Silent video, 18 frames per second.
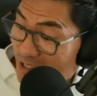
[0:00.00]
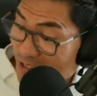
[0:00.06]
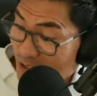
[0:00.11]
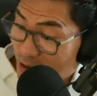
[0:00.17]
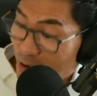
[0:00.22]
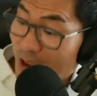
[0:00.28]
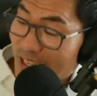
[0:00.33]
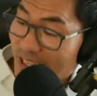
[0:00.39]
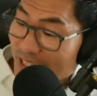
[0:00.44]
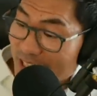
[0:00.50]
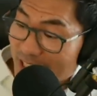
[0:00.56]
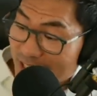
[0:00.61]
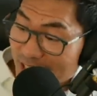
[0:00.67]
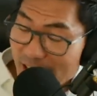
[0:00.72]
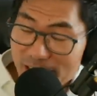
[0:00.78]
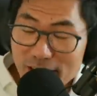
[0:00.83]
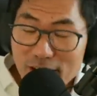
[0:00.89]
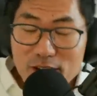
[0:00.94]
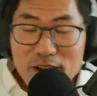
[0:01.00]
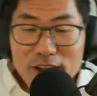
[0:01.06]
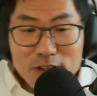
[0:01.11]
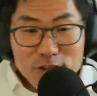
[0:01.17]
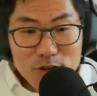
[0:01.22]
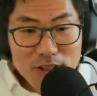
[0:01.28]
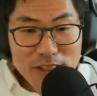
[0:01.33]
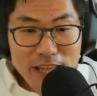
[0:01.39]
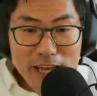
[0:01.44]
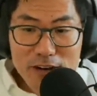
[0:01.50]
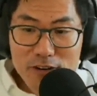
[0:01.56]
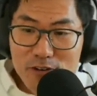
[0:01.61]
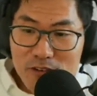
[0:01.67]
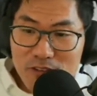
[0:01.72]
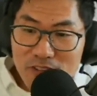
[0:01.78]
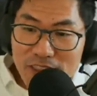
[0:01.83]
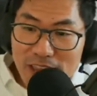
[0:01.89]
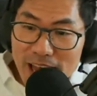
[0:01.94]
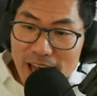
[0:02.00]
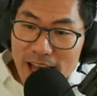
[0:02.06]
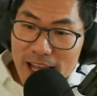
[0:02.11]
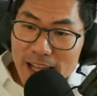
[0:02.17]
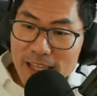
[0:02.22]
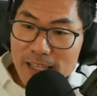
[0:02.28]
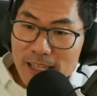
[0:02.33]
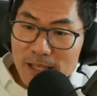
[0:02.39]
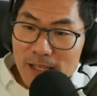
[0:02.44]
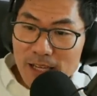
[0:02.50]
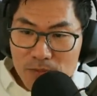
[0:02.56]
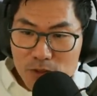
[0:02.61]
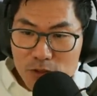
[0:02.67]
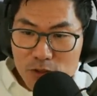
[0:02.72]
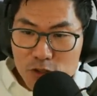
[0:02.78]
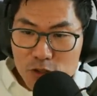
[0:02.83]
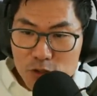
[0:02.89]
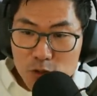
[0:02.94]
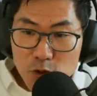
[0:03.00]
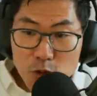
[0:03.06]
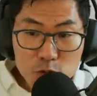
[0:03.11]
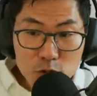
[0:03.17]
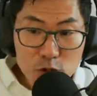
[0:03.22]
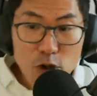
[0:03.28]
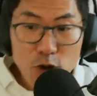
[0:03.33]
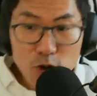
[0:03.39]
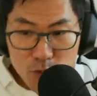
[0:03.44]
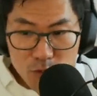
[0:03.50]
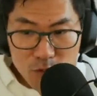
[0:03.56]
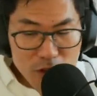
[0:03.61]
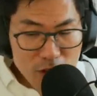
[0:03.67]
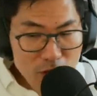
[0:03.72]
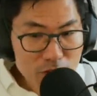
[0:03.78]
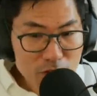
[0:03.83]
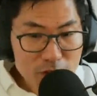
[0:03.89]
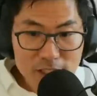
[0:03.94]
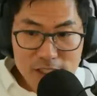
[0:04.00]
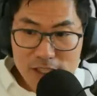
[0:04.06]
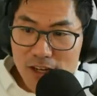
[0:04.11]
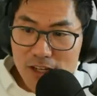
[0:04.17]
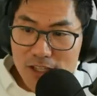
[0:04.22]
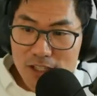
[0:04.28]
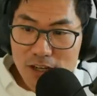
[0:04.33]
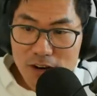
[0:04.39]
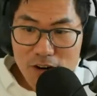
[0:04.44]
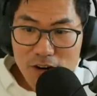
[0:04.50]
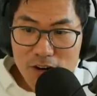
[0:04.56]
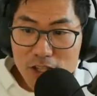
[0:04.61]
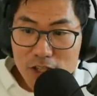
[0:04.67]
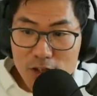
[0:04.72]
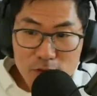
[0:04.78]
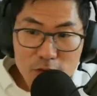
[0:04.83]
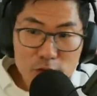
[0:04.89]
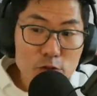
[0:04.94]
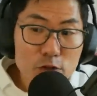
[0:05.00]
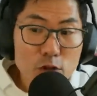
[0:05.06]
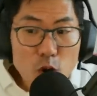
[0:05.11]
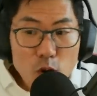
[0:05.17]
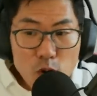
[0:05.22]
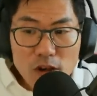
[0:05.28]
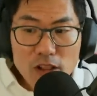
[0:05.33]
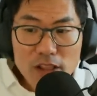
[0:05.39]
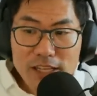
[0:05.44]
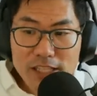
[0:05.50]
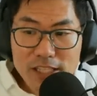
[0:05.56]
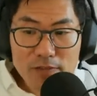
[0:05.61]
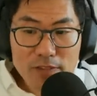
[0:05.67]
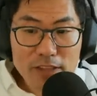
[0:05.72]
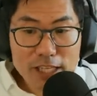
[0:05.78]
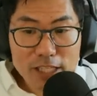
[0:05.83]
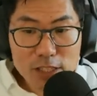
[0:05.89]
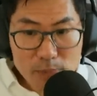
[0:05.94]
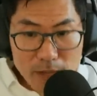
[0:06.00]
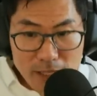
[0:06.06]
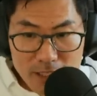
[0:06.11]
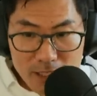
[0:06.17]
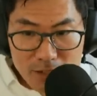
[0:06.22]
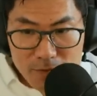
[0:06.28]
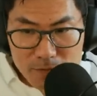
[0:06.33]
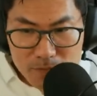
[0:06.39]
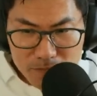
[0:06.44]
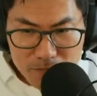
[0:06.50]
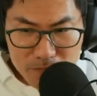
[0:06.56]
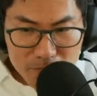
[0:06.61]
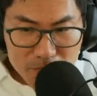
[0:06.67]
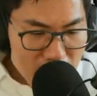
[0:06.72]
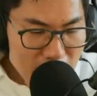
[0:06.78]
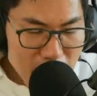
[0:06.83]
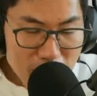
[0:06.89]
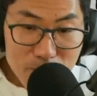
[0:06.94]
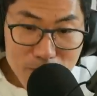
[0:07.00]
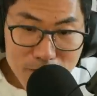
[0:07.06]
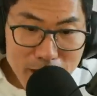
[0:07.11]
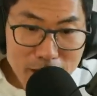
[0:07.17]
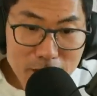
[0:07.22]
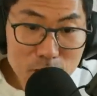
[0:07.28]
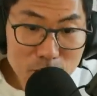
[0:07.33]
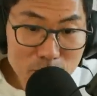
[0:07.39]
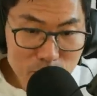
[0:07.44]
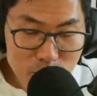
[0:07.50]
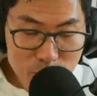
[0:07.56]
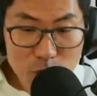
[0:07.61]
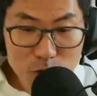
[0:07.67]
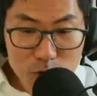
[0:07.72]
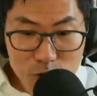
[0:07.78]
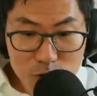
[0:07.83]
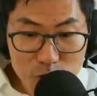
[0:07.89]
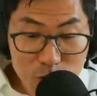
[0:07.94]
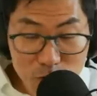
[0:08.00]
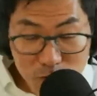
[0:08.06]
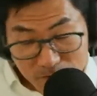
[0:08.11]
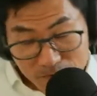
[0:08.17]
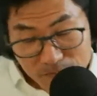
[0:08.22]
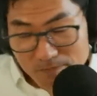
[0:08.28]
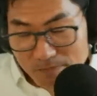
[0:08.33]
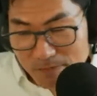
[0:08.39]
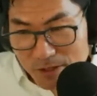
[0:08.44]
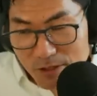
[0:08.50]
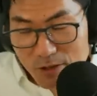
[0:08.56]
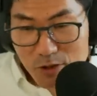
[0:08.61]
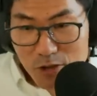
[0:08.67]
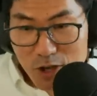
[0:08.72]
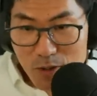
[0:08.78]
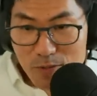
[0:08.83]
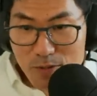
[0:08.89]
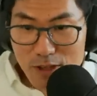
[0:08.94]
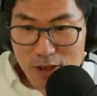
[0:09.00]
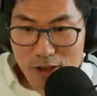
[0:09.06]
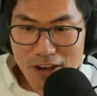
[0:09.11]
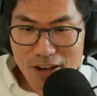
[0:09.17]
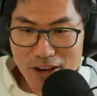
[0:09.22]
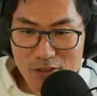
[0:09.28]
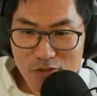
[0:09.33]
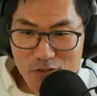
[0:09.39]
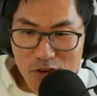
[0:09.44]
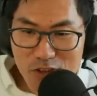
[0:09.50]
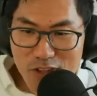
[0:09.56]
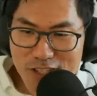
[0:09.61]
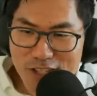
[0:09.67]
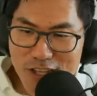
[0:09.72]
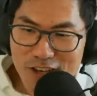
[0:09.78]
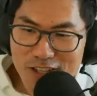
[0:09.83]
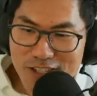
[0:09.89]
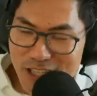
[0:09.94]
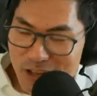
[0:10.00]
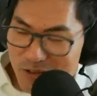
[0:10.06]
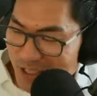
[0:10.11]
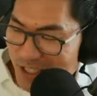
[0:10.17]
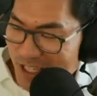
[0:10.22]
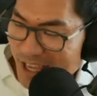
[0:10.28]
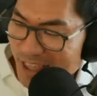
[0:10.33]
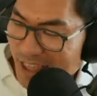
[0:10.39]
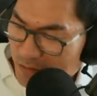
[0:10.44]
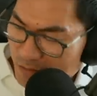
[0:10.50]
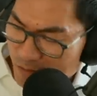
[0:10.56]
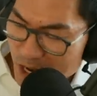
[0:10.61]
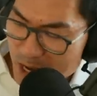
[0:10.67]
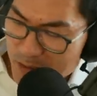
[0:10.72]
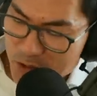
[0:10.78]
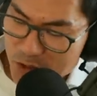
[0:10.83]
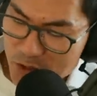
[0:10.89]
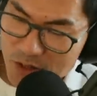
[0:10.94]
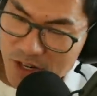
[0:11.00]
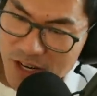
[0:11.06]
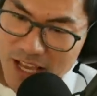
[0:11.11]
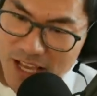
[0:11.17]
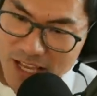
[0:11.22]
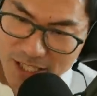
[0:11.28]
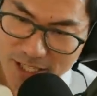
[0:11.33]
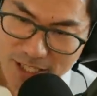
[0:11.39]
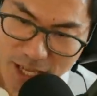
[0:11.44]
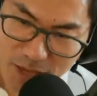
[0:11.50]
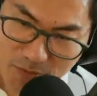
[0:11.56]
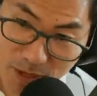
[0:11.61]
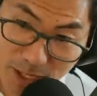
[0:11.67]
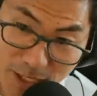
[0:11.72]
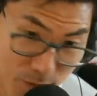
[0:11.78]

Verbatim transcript: actually say there in your letter that you don't know if the stocks are individually or collectively expensive, but then you also, you know, comment on a few other stocks, and I would say that perhaps your statement is a